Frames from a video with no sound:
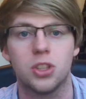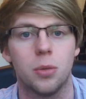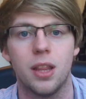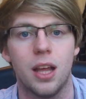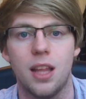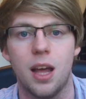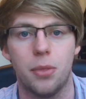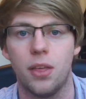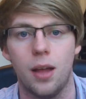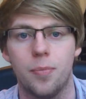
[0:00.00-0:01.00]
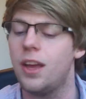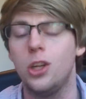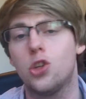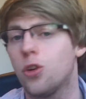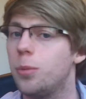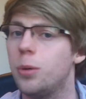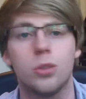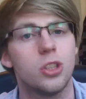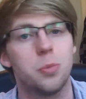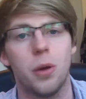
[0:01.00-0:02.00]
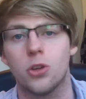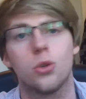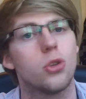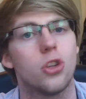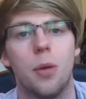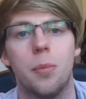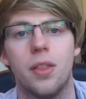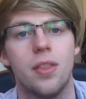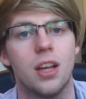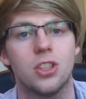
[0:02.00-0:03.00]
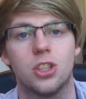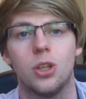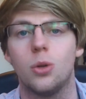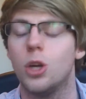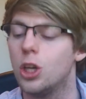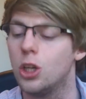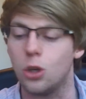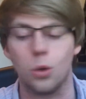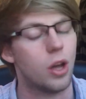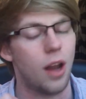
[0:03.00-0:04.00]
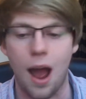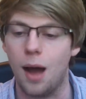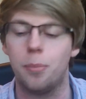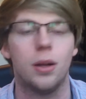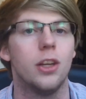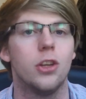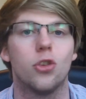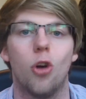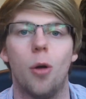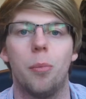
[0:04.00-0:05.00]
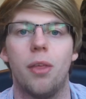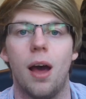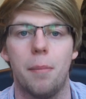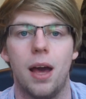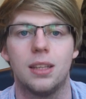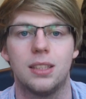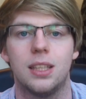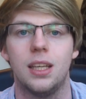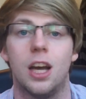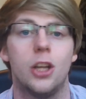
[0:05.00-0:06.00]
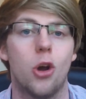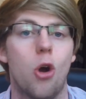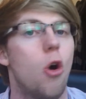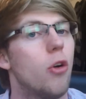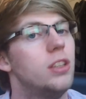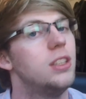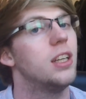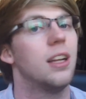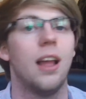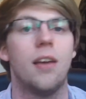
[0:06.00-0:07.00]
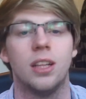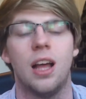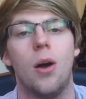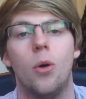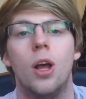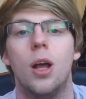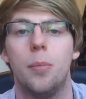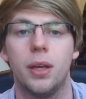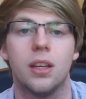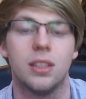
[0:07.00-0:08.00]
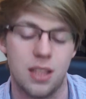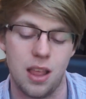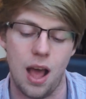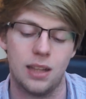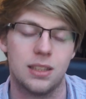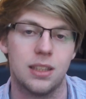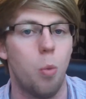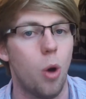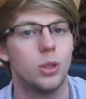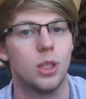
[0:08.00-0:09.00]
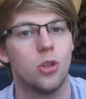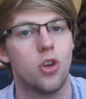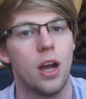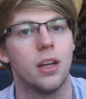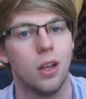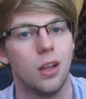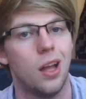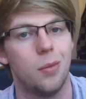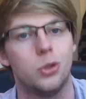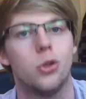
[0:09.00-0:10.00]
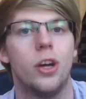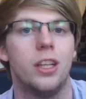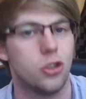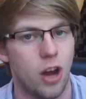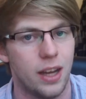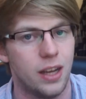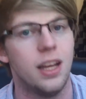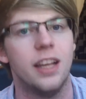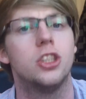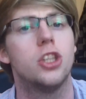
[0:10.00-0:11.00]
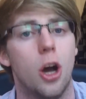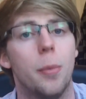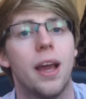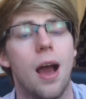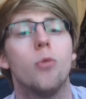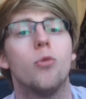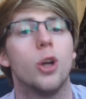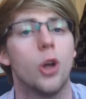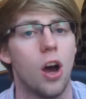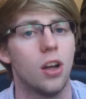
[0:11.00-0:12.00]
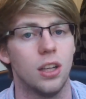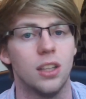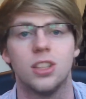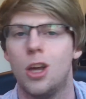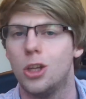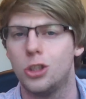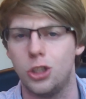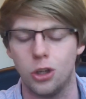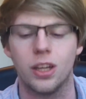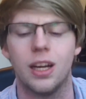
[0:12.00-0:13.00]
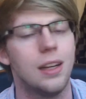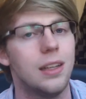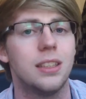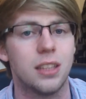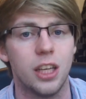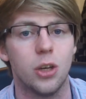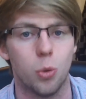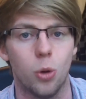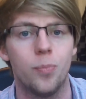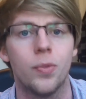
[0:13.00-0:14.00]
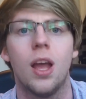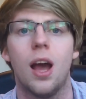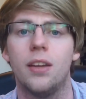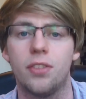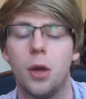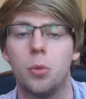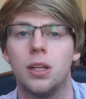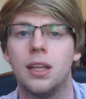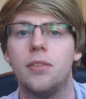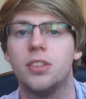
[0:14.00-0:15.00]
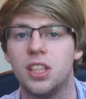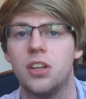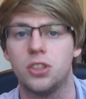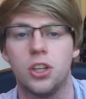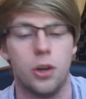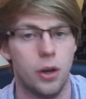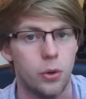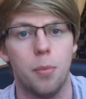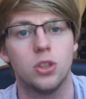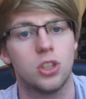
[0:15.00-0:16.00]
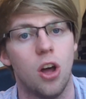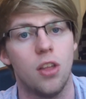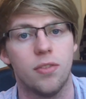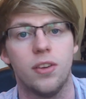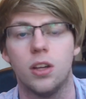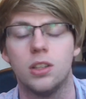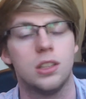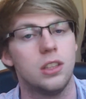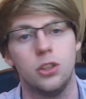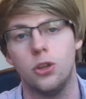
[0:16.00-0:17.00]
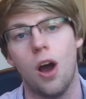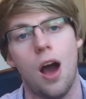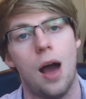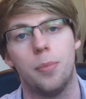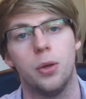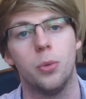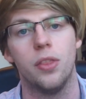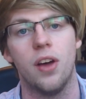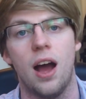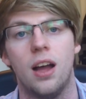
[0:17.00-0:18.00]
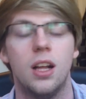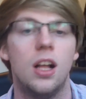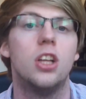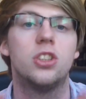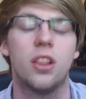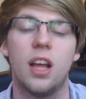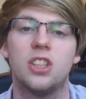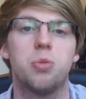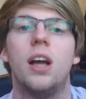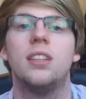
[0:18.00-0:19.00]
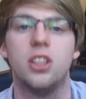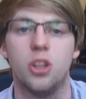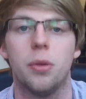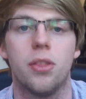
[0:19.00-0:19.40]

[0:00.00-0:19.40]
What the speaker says: summon that Nebthet, they tribute to special summon that Su, you can happily drop that Maxie, and you're already going to level out, because that What-tail Dragon or Labradorite Dragon is coming out regardless. So you're going to at least equal, and if they want to leave a 0/0 monster on the field, you're happy with that. So that's why it's at number